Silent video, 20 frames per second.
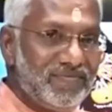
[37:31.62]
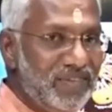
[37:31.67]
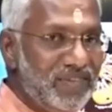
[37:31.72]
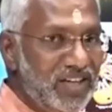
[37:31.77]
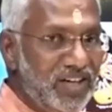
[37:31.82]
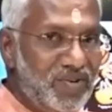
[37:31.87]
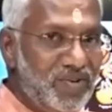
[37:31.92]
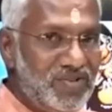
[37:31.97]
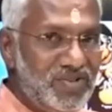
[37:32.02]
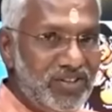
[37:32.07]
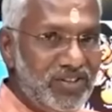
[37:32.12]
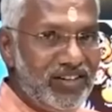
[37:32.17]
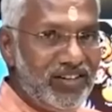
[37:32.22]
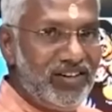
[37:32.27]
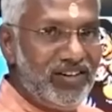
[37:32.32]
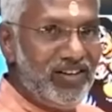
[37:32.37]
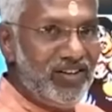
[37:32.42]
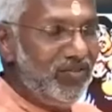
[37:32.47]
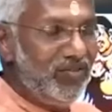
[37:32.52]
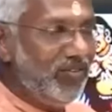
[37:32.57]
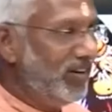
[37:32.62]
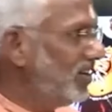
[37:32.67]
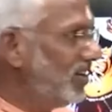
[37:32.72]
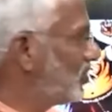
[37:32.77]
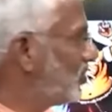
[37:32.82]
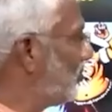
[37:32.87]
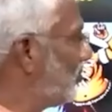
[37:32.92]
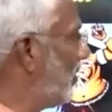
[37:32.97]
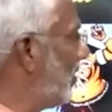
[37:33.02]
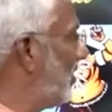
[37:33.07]
When our children are very
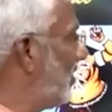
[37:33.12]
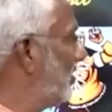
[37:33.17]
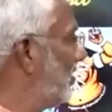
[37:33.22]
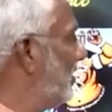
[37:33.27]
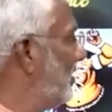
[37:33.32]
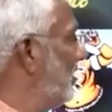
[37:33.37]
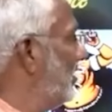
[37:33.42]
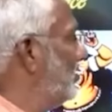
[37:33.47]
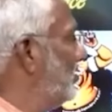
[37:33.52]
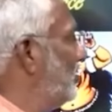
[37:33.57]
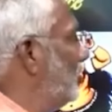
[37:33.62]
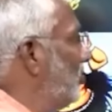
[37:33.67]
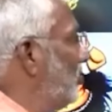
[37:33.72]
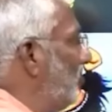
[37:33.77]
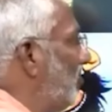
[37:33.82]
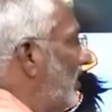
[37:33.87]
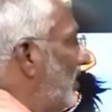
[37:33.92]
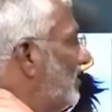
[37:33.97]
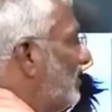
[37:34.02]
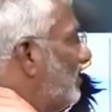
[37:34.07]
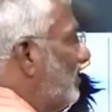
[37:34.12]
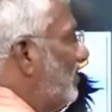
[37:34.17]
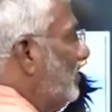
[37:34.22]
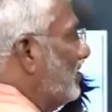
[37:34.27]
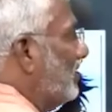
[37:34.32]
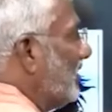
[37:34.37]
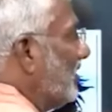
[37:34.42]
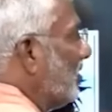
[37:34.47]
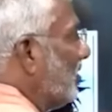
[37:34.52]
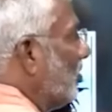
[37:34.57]
small, they listen to father.
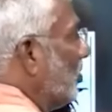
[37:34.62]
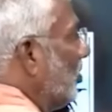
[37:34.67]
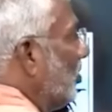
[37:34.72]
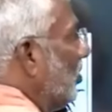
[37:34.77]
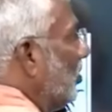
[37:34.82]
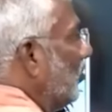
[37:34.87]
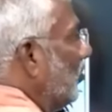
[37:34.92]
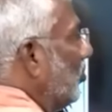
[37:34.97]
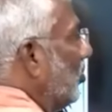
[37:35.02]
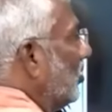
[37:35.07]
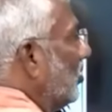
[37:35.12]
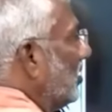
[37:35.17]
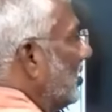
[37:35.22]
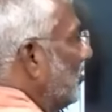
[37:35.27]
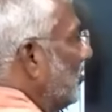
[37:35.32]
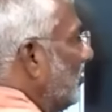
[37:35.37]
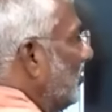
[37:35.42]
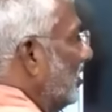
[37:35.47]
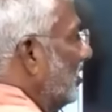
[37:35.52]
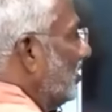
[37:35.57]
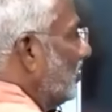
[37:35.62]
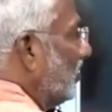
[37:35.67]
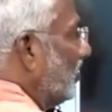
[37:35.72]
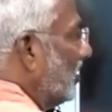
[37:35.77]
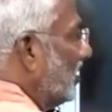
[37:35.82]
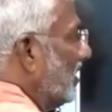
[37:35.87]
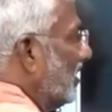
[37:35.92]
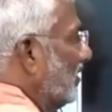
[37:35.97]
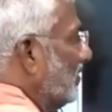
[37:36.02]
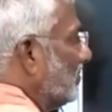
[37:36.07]
When they grow, more than father,
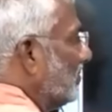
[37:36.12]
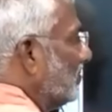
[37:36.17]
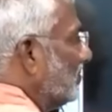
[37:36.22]
okay?